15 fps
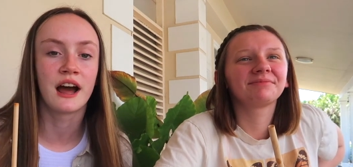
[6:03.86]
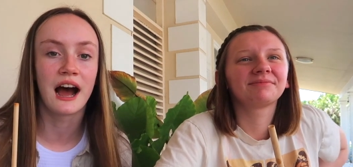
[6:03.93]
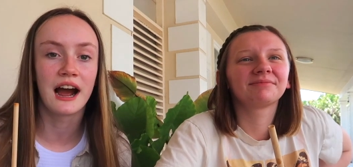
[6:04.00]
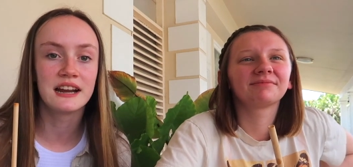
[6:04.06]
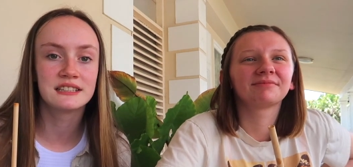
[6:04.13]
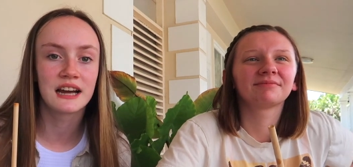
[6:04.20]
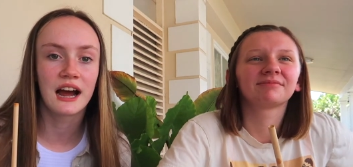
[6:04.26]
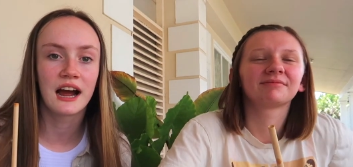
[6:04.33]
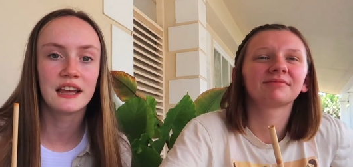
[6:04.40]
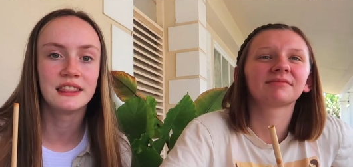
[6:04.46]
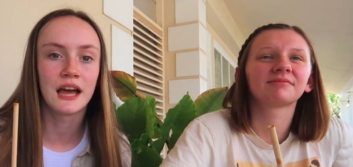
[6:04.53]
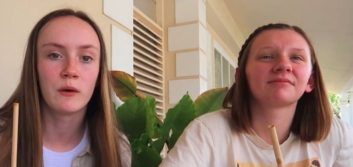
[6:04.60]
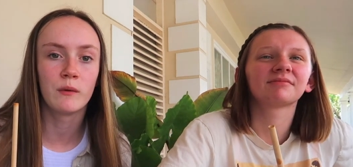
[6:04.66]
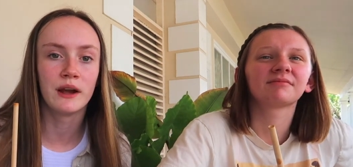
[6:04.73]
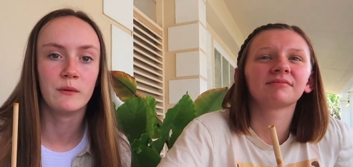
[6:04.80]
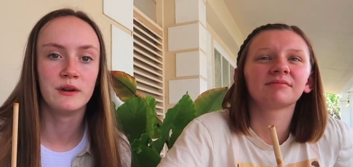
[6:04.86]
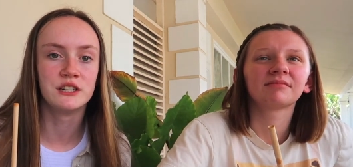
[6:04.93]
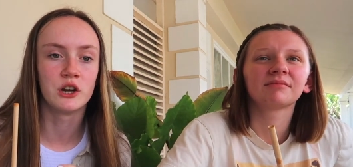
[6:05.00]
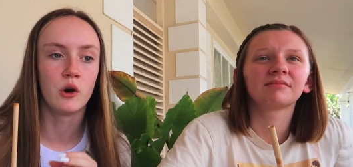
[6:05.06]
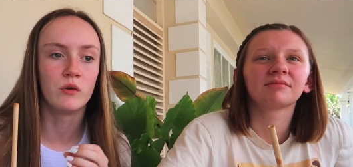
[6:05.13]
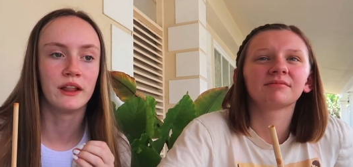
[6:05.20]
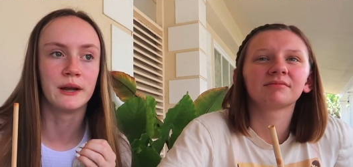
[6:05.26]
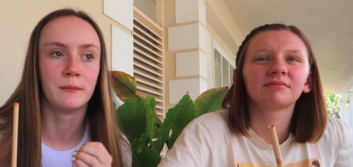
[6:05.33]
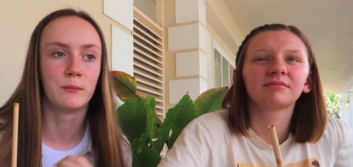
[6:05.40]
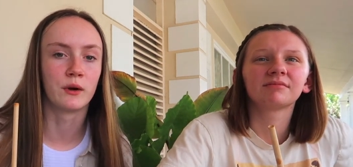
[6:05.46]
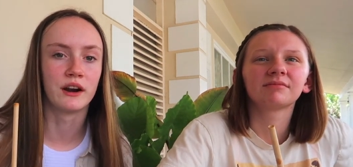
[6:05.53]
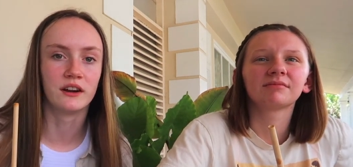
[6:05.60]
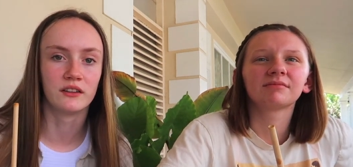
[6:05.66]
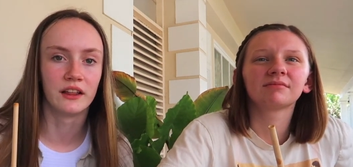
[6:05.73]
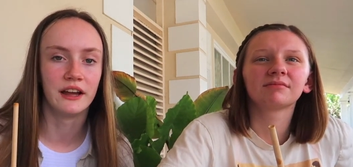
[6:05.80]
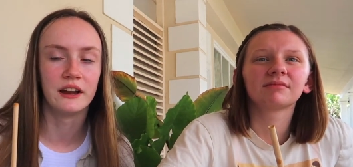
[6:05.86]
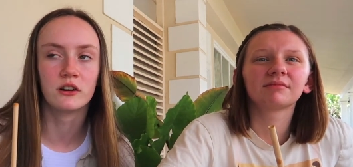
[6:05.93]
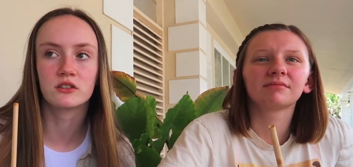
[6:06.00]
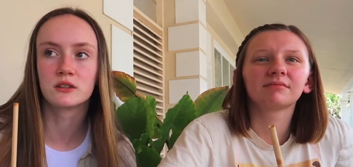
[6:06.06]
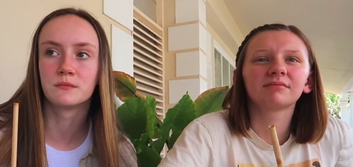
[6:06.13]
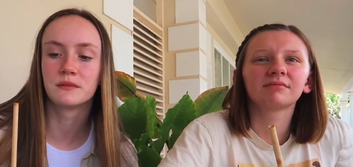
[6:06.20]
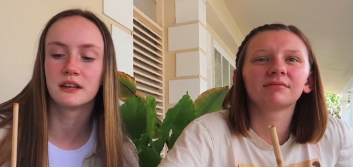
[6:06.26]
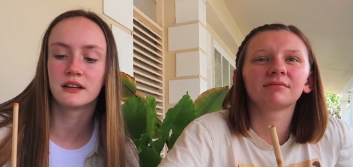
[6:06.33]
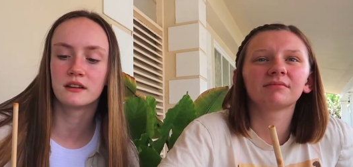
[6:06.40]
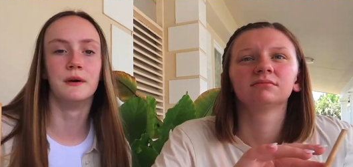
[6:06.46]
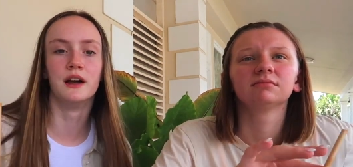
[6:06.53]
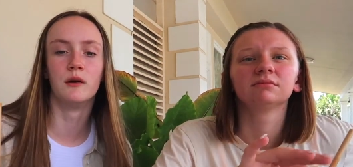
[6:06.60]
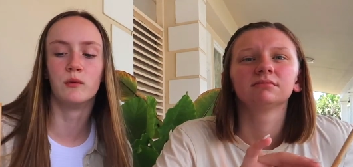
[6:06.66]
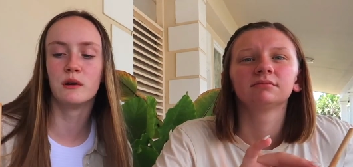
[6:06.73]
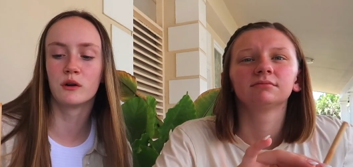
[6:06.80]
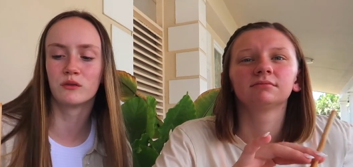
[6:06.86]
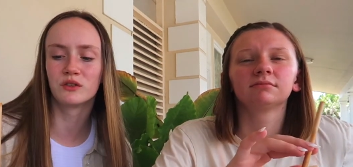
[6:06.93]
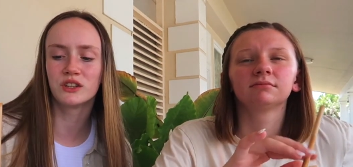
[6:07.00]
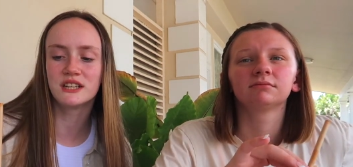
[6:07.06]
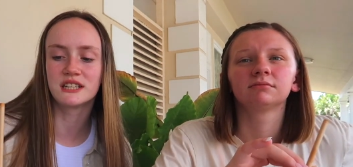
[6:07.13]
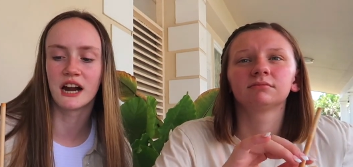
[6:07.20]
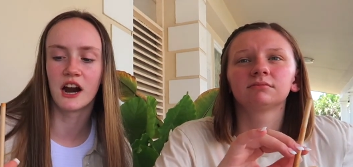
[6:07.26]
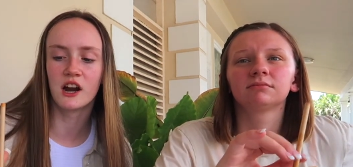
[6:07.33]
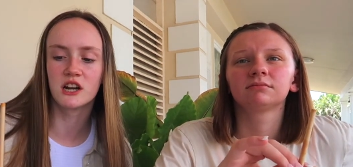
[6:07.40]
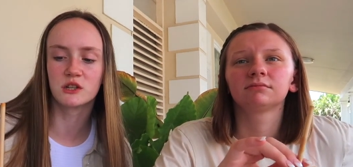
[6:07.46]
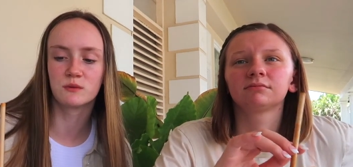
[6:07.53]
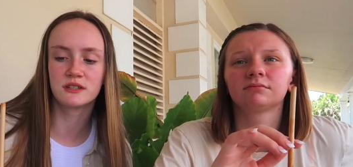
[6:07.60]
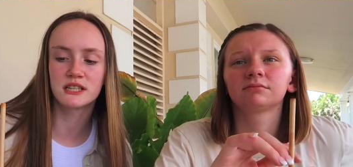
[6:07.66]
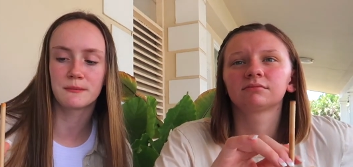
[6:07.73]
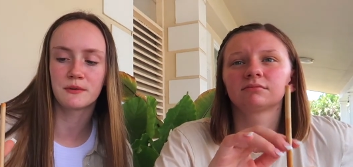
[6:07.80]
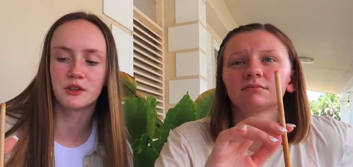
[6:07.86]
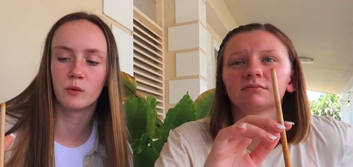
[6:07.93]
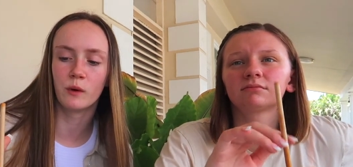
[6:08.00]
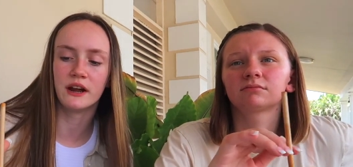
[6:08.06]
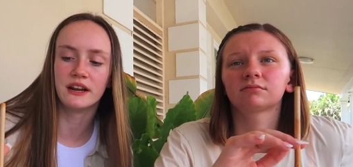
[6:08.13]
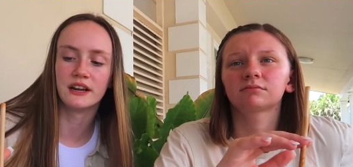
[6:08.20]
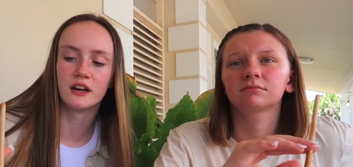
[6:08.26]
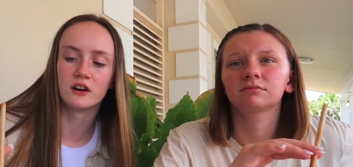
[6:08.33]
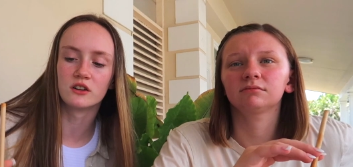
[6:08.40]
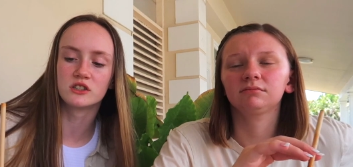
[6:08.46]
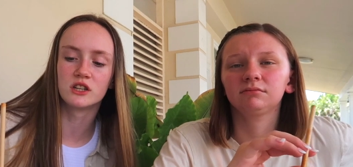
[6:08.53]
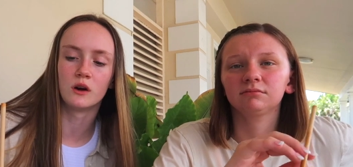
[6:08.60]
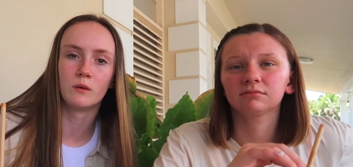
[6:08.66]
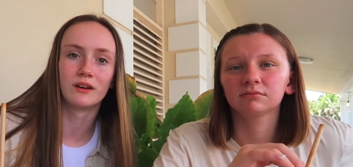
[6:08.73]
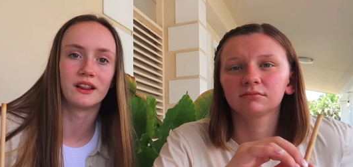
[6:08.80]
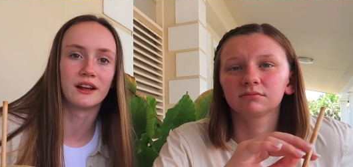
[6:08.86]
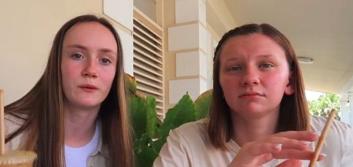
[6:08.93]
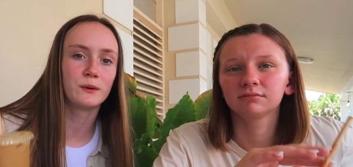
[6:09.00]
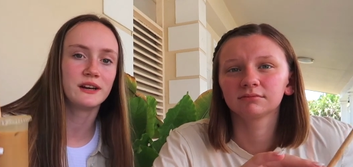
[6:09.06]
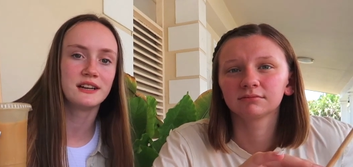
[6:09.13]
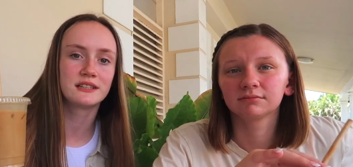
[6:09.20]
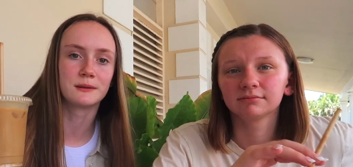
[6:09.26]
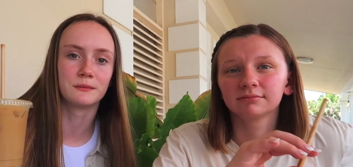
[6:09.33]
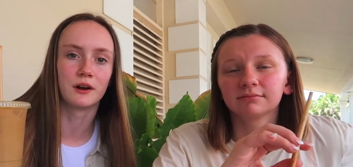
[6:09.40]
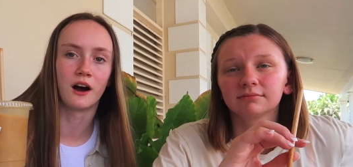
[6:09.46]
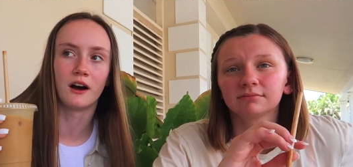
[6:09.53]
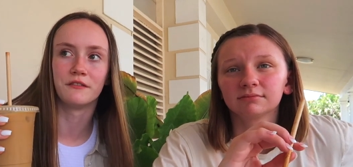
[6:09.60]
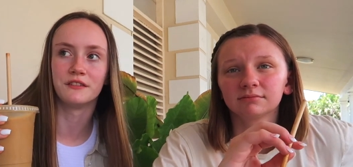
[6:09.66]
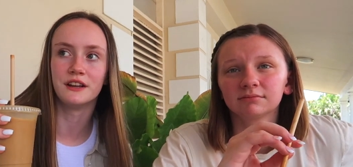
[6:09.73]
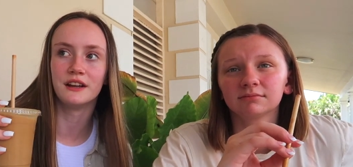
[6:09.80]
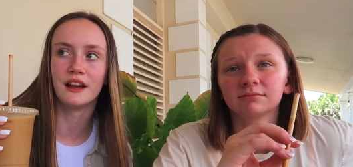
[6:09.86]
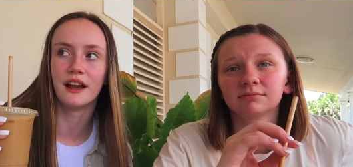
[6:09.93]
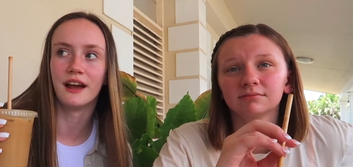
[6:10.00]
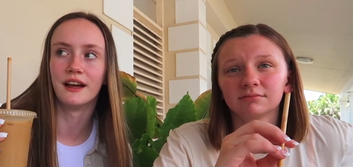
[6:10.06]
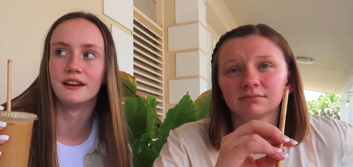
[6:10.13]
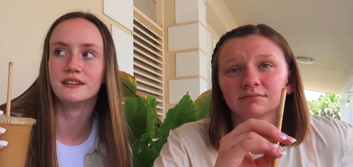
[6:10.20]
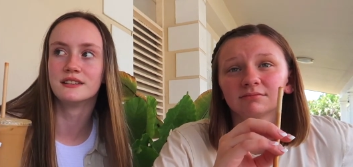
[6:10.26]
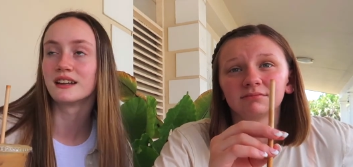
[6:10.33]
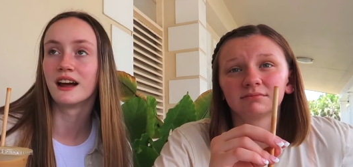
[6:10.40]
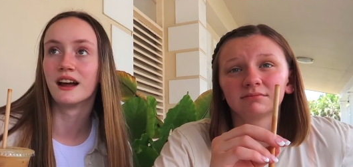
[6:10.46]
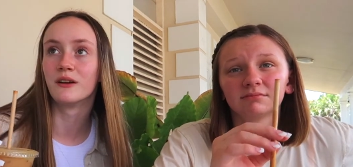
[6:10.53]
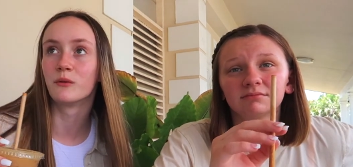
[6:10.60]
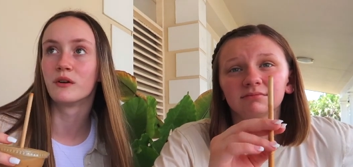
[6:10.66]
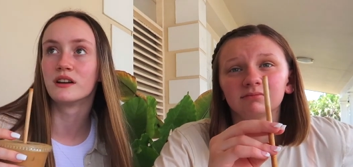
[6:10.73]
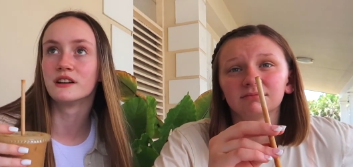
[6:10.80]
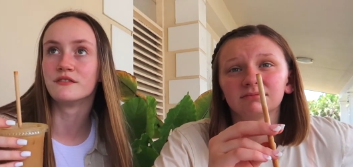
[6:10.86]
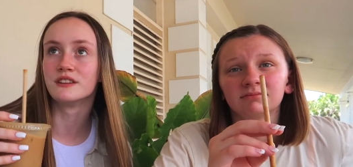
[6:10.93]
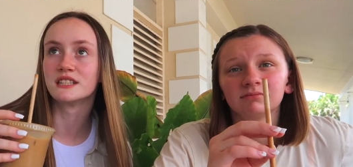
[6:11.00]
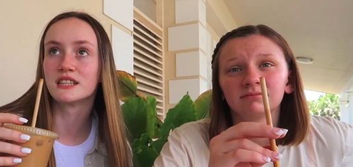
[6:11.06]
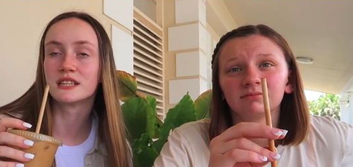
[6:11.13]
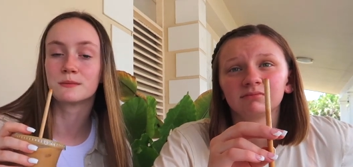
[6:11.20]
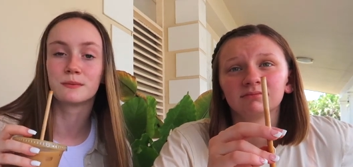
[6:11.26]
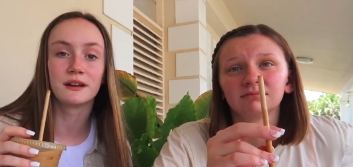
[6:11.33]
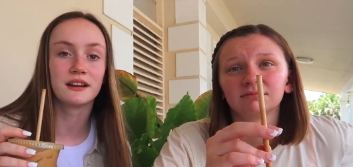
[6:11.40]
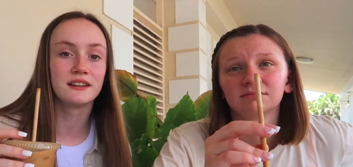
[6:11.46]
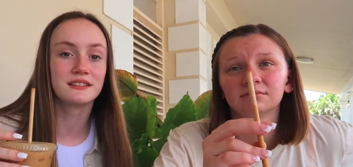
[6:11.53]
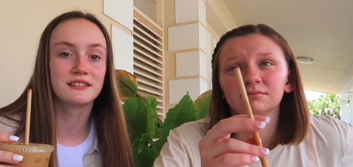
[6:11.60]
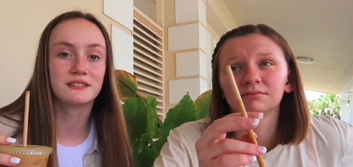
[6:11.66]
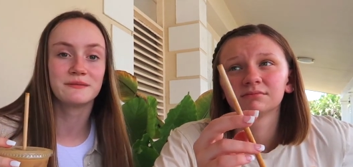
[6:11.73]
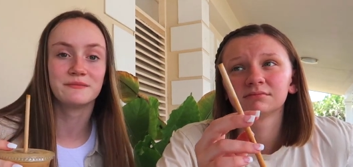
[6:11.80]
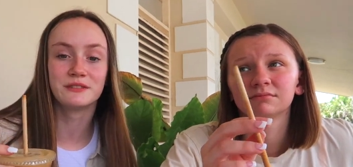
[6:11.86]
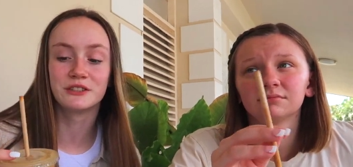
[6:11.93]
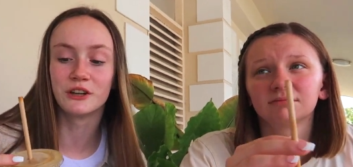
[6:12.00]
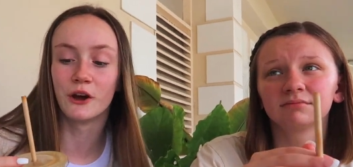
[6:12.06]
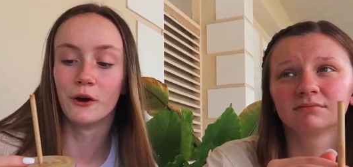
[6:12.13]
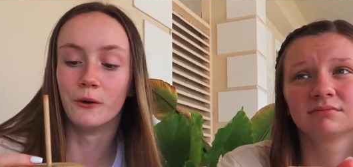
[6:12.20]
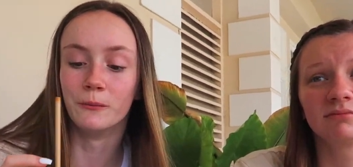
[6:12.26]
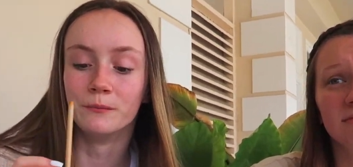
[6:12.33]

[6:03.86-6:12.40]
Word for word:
Speaker 1: high tide. That way we don't like break a leg or something. But we were really tired because we slept on the way here, so we're like, we need some coffee, and I wanted to visit this place, so.